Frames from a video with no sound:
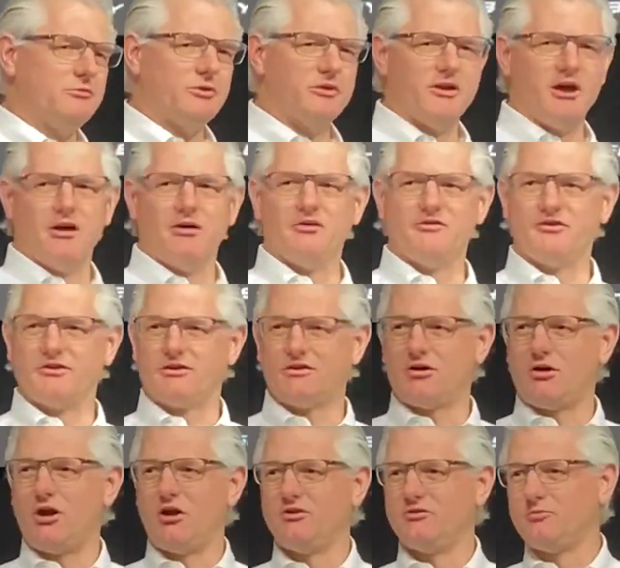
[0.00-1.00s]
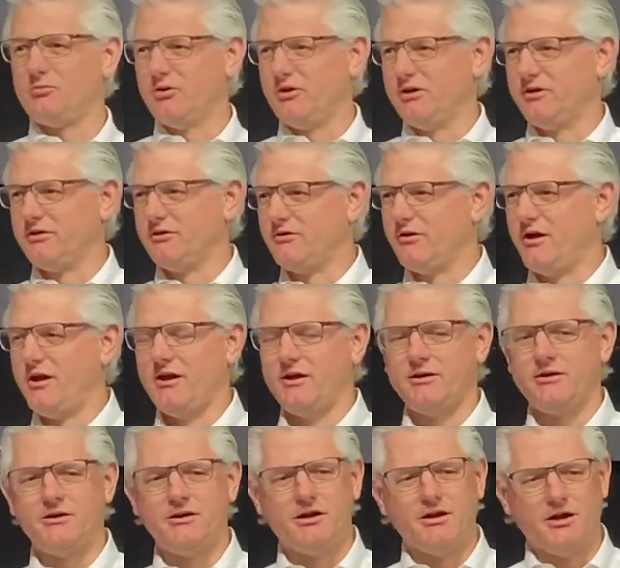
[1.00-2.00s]
but now it's a cross-plane
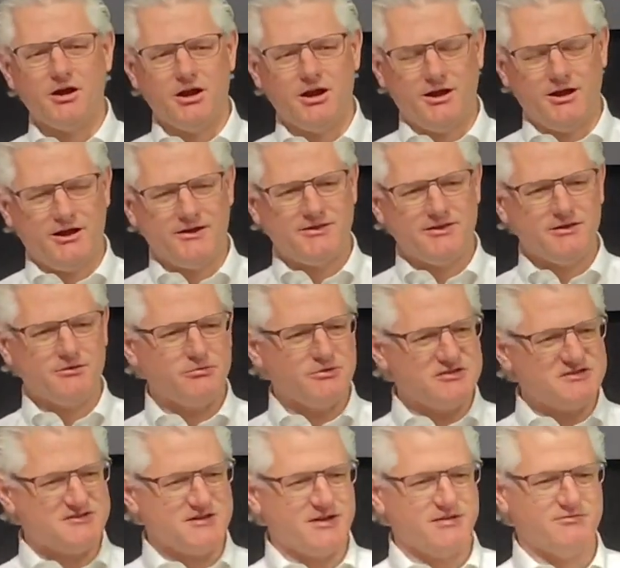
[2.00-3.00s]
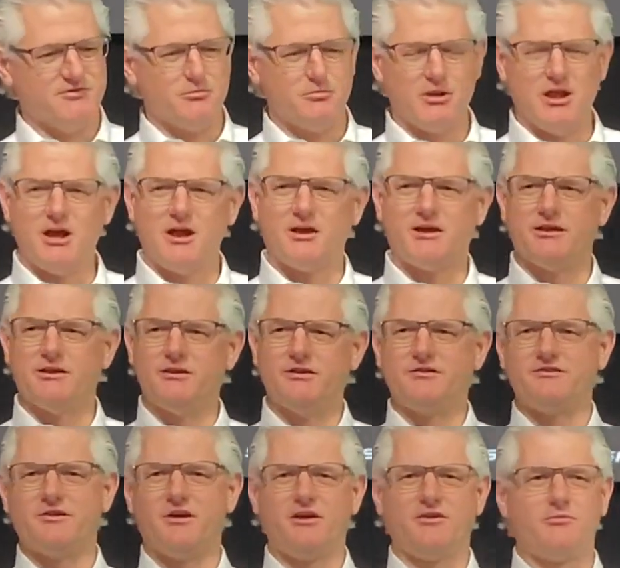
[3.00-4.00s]
crank. I think we saved the block and the
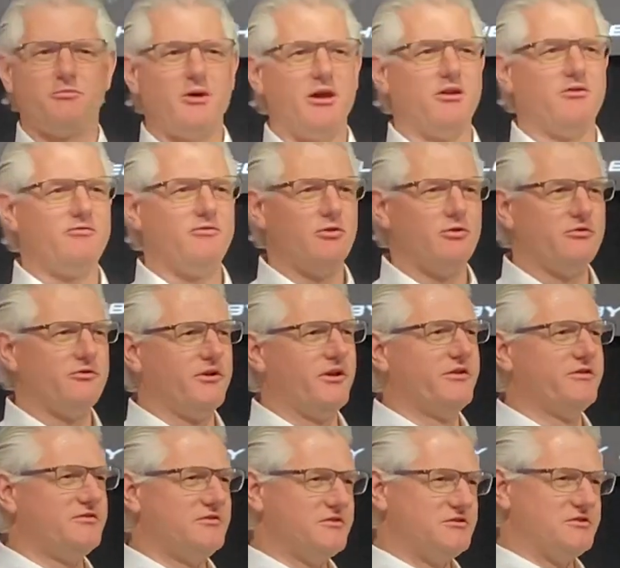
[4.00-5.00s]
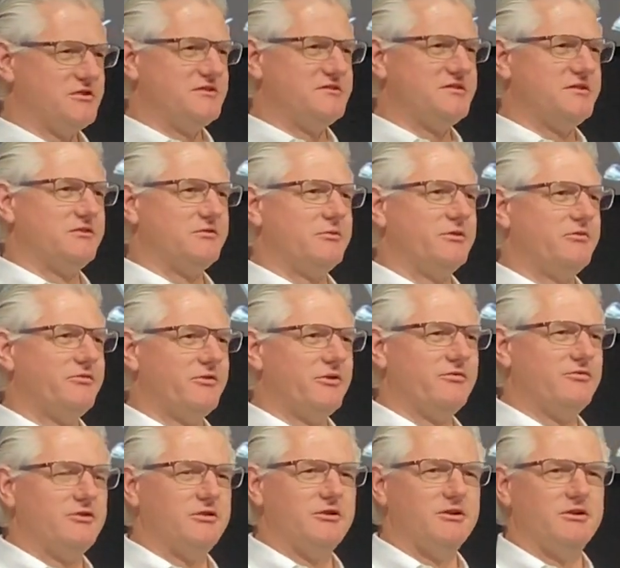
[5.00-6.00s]
exhaust manifolds off the
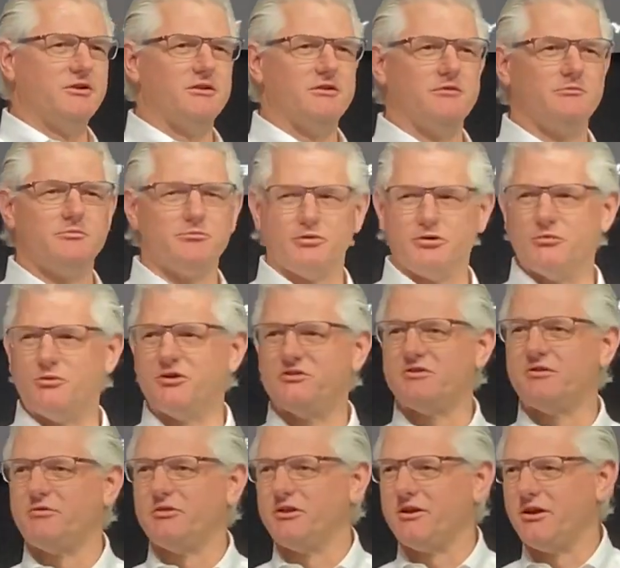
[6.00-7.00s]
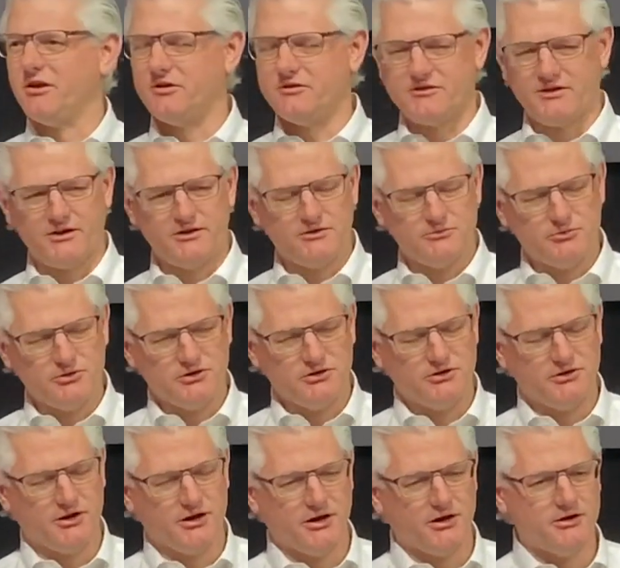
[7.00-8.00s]
GT350, and pretty much everything else had to
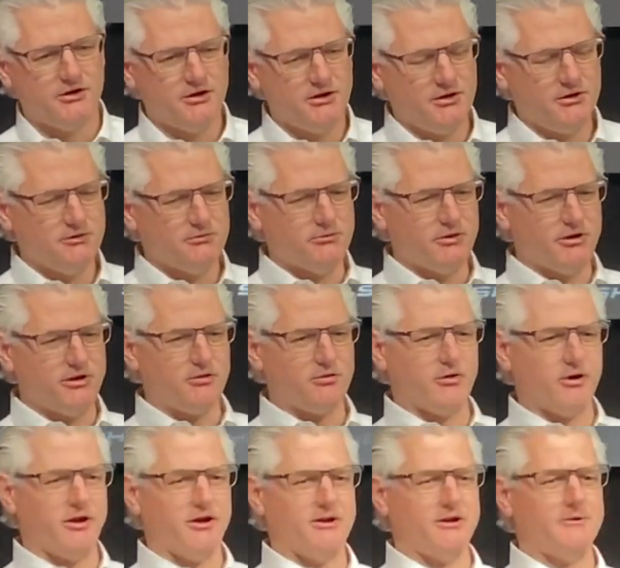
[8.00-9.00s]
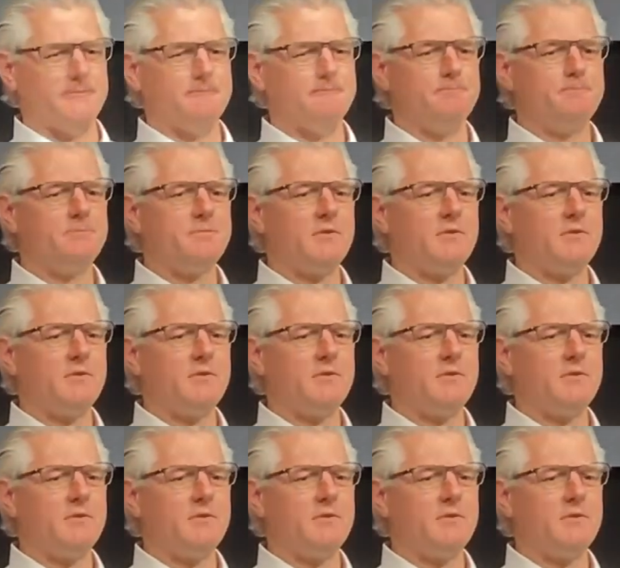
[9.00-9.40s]
be recreated.